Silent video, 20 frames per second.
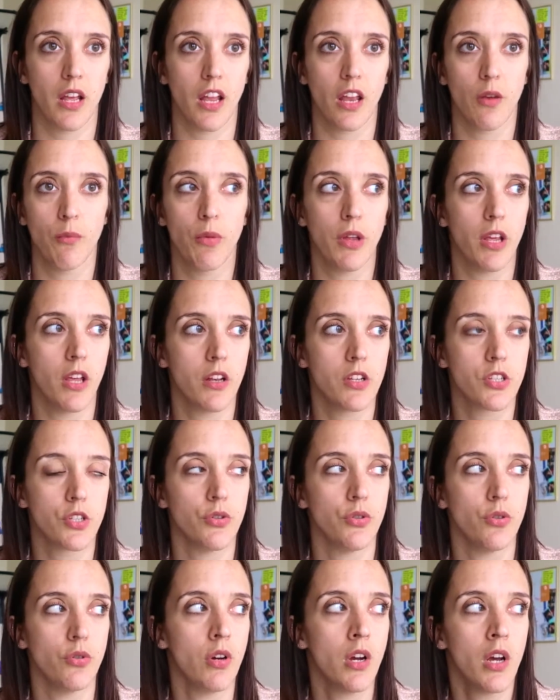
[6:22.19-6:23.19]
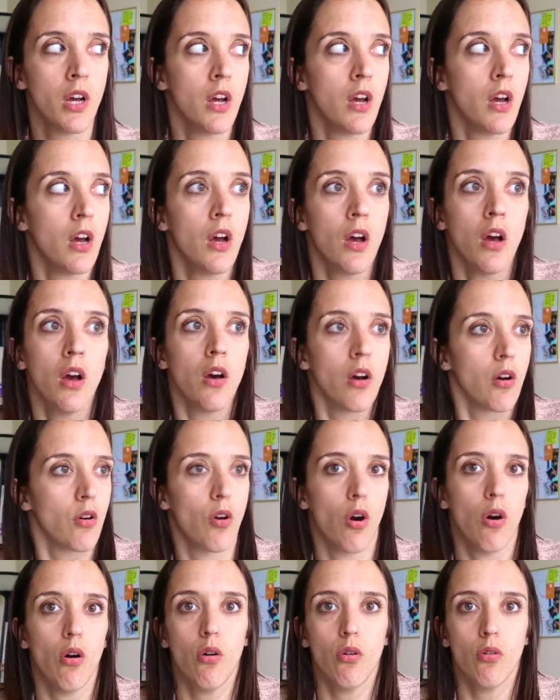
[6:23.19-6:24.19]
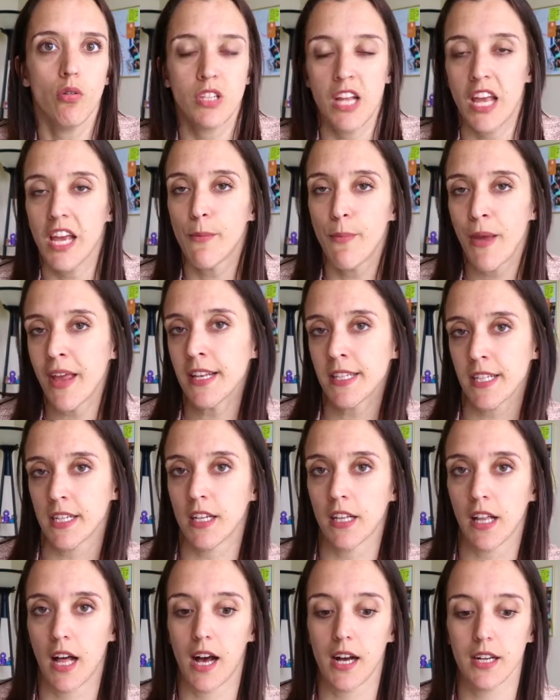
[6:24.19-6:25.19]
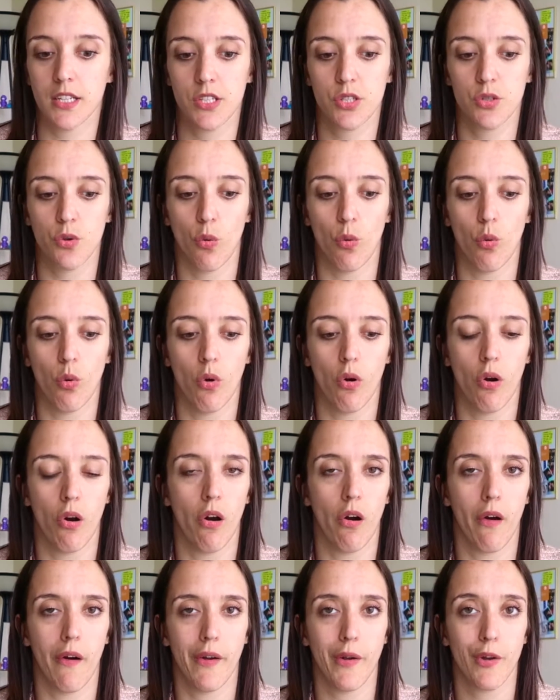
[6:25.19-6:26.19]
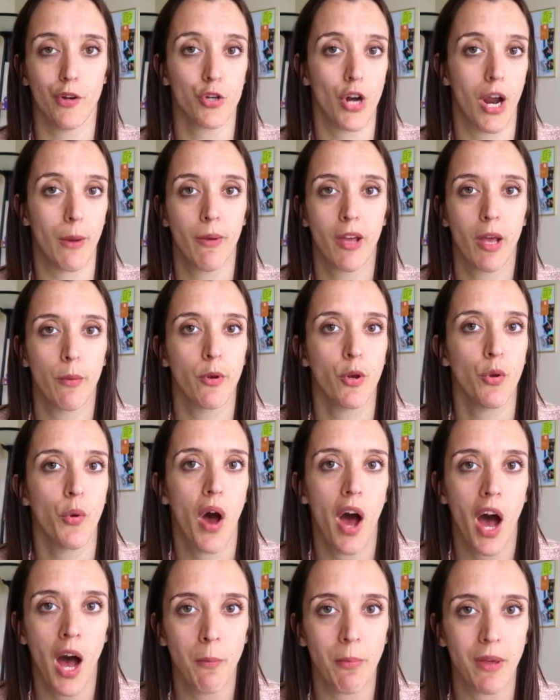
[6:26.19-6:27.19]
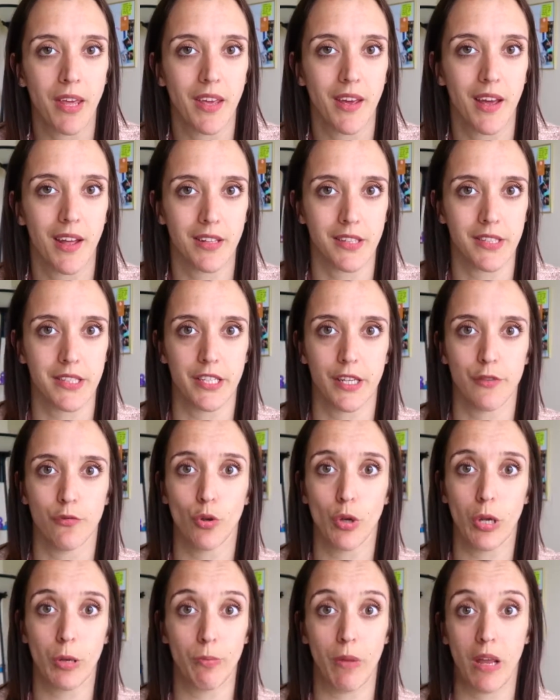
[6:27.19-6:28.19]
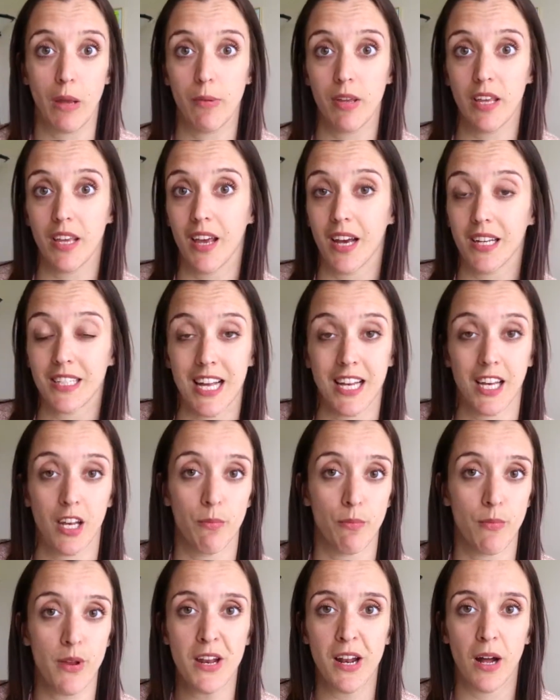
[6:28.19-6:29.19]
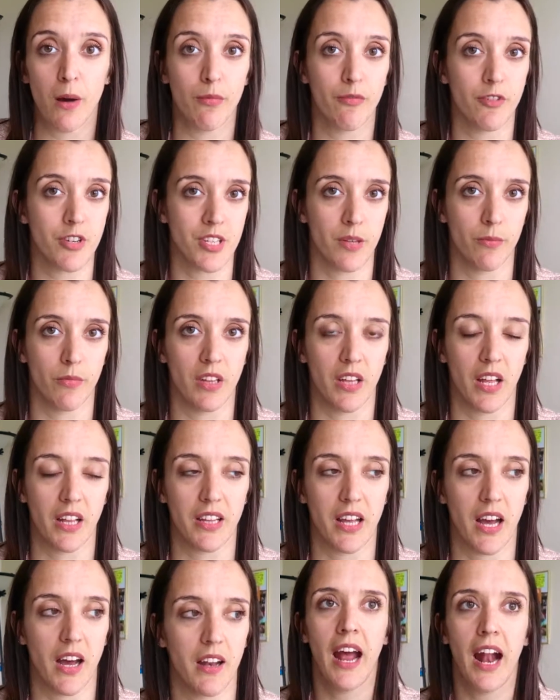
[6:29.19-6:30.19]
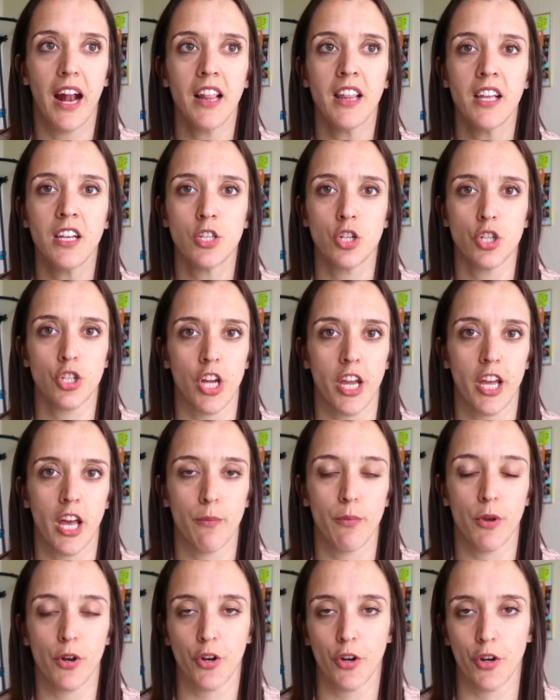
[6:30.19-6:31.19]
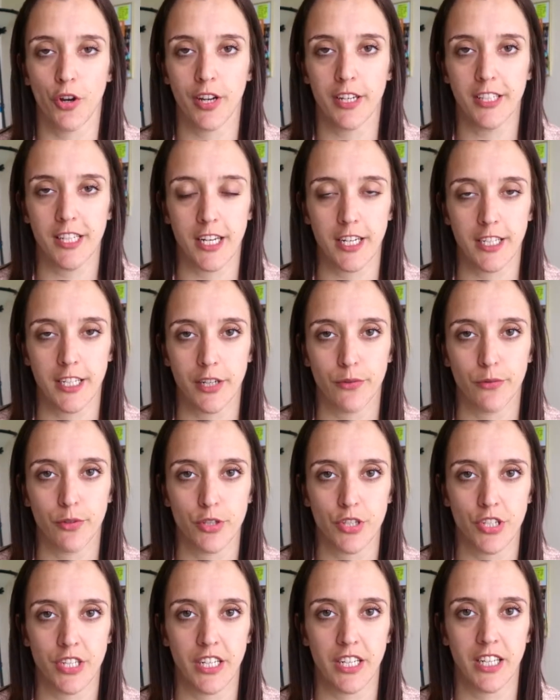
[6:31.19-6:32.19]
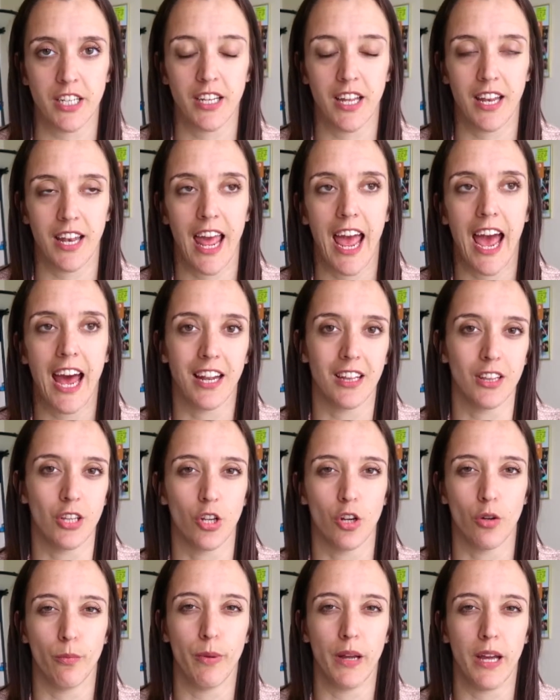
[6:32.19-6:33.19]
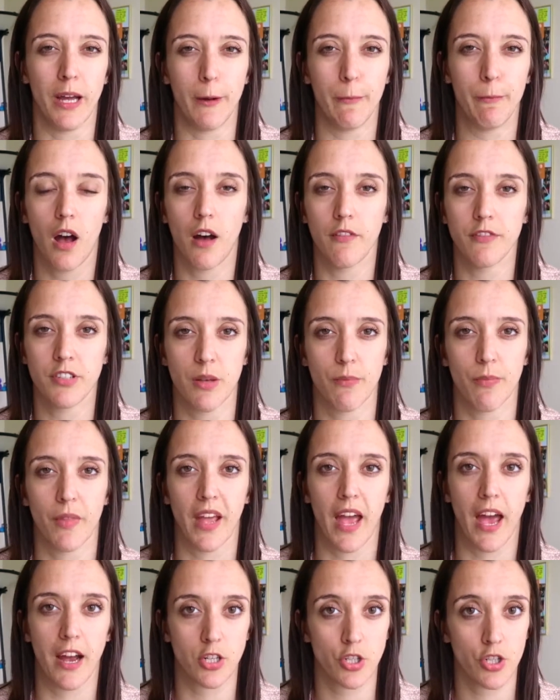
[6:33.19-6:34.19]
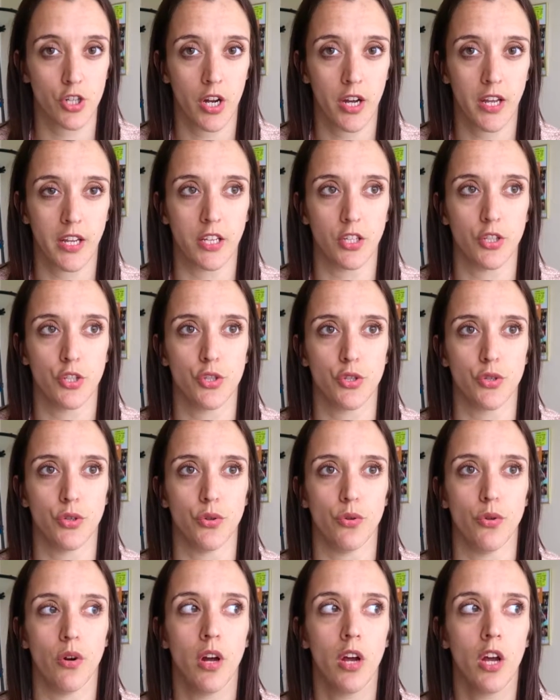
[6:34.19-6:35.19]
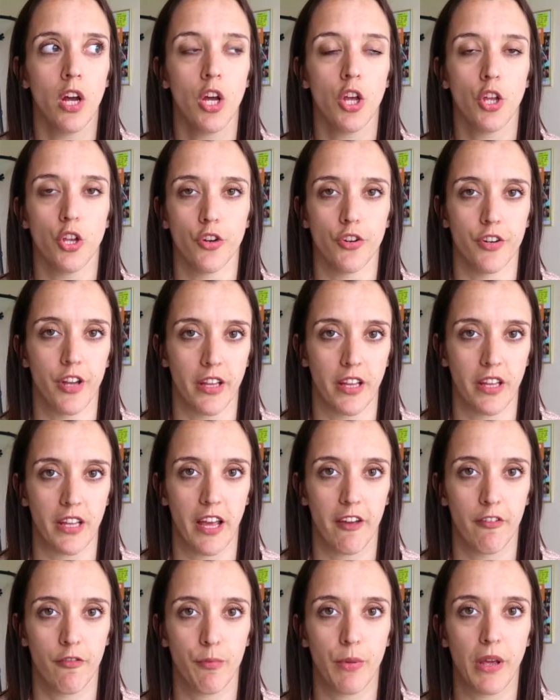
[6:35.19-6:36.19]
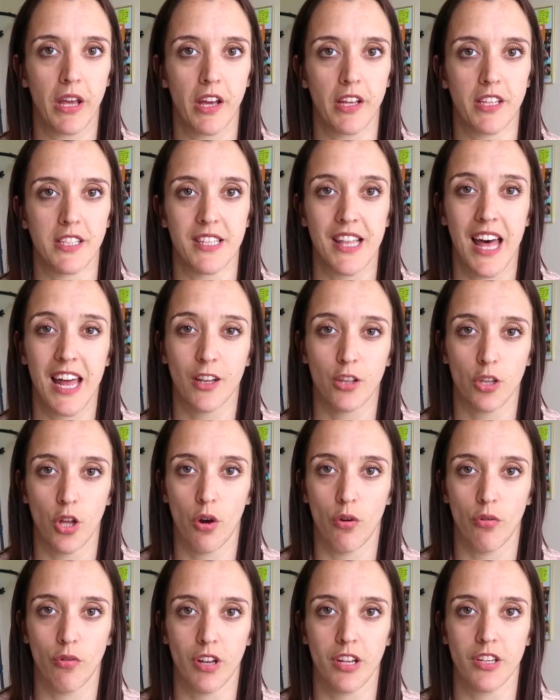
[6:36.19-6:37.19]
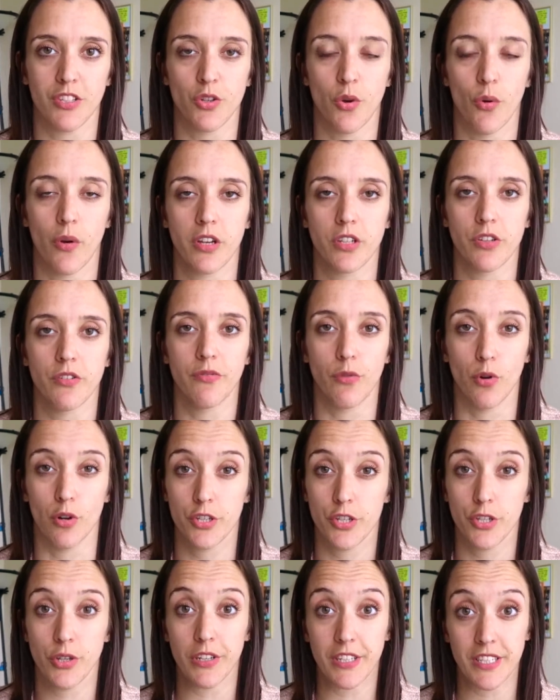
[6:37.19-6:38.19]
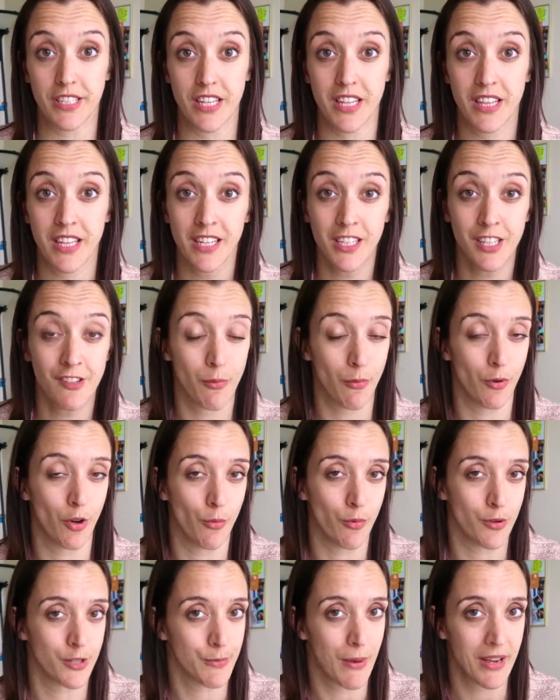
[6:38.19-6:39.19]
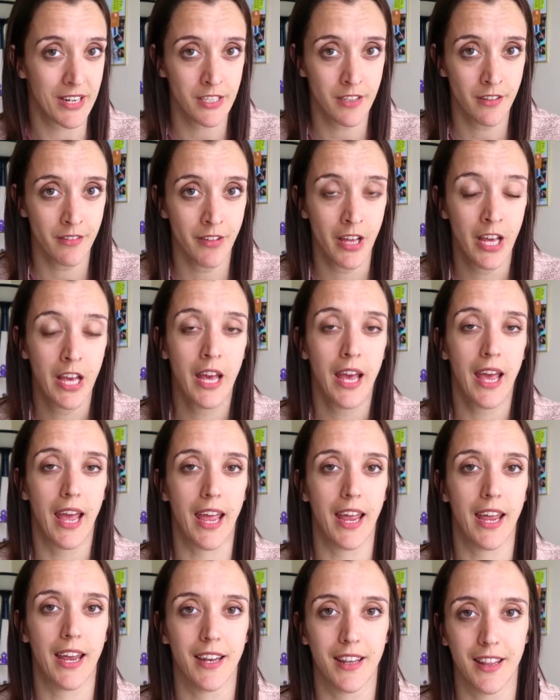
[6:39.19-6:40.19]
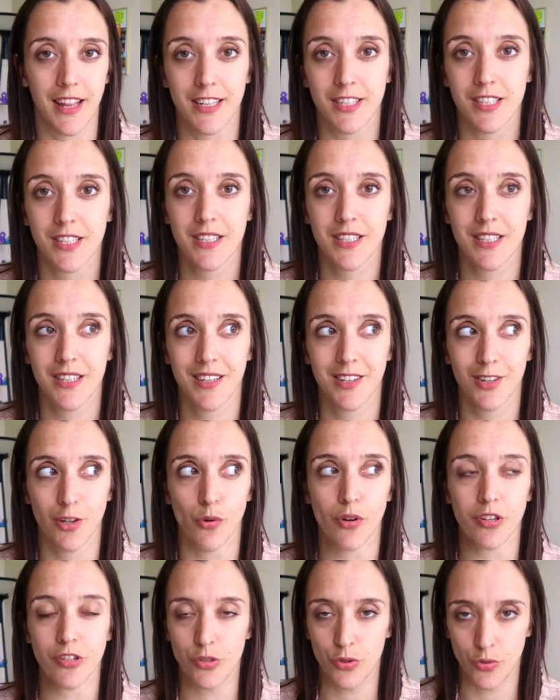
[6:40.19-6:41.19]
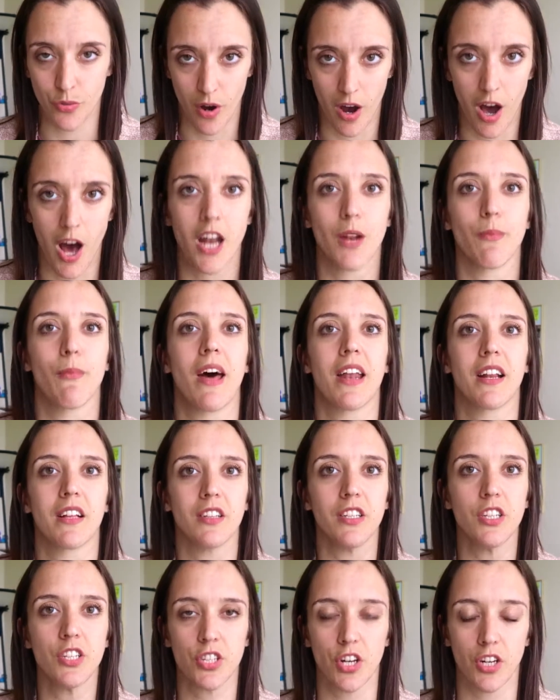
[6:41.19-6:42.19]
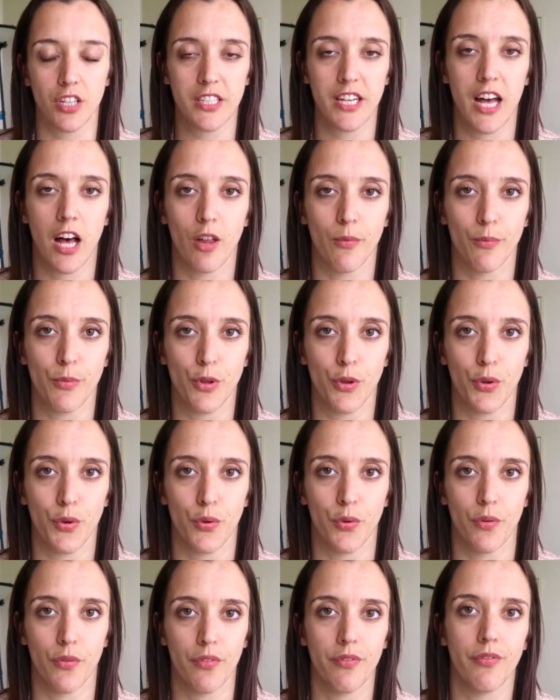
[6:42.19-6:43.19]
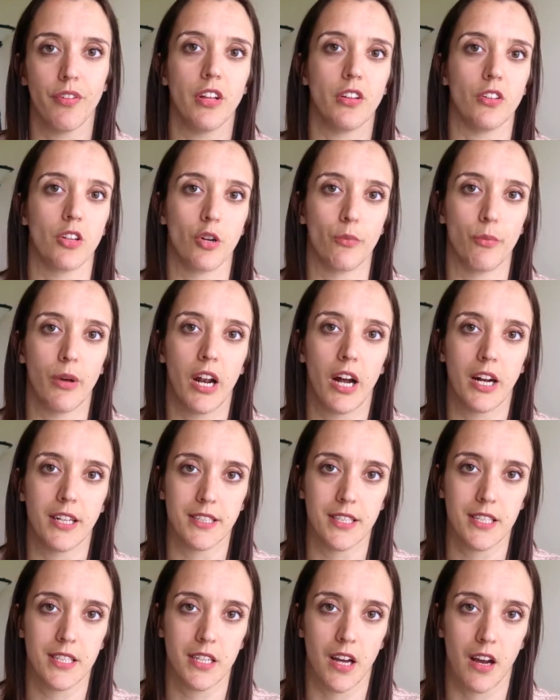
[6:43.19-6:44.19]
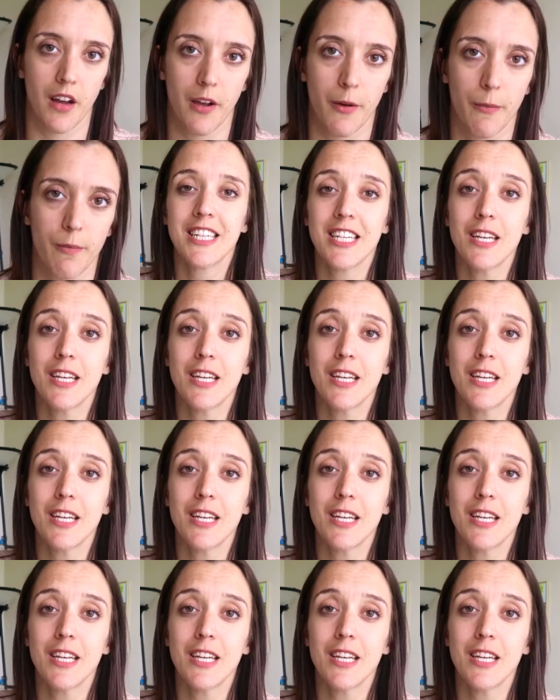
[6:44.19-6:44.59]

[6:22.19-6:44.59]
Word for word: It can be to go take a painting class or try and pick up a new hobby and see if you can maybe attend a meetup for something like that. Anything to shake up your current day-to-day -day routine and add a little bit of something extra into your daily life because that alone is going to force you to see things from a new perspective and that's going to automatically start to help you feel a little bit unstuck.